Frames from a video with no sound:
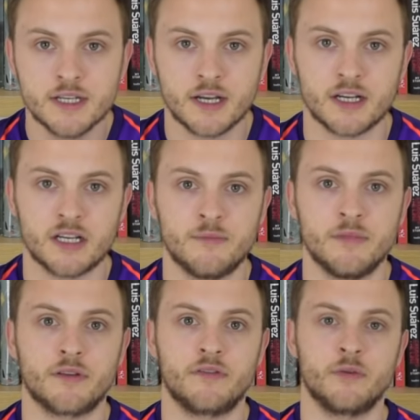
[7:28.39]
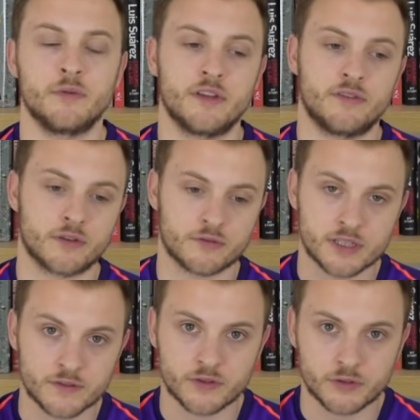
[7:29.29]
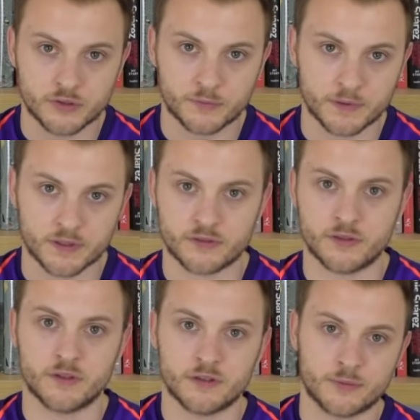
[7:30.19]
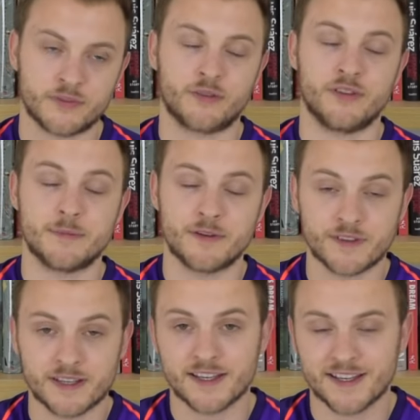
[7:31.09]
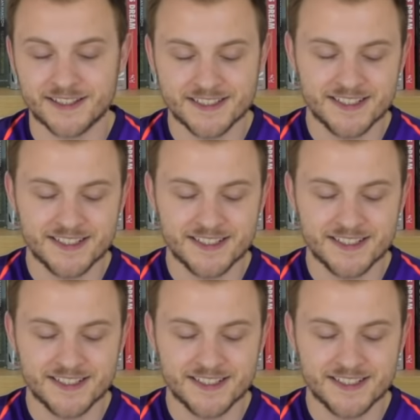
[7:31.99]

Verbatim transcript: Um, lots of you will disagree, of course, because you, you're obsessed with Nabil Fekir.